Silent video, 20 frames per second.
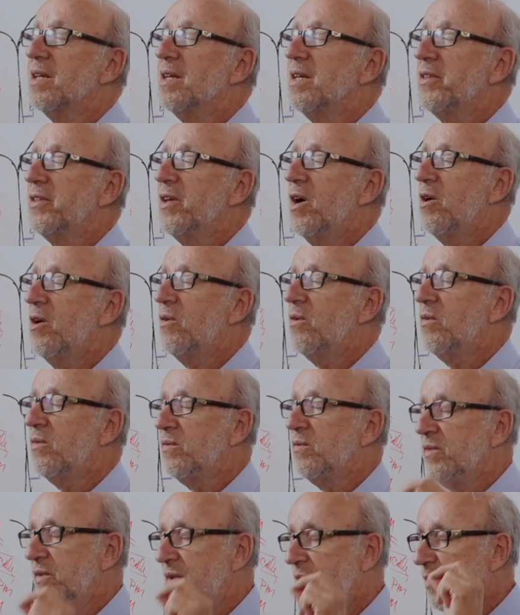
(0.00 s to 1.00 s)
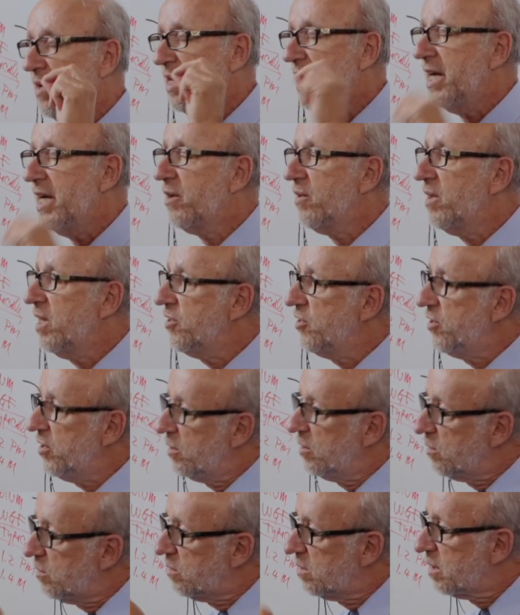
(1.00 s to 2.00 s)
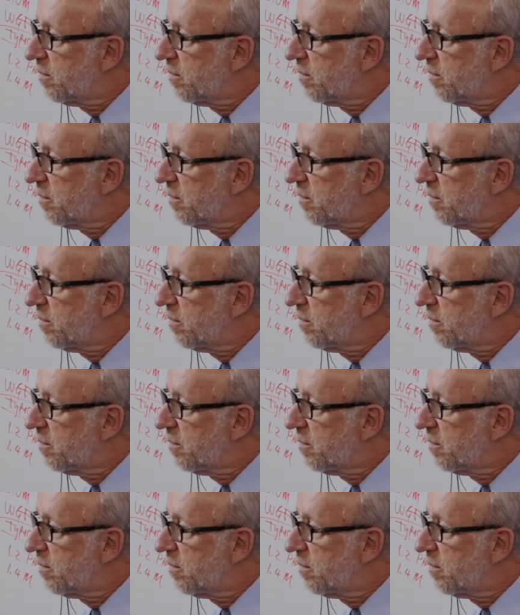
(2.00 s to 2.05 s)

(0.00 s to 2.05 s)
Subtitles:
So the way I grade you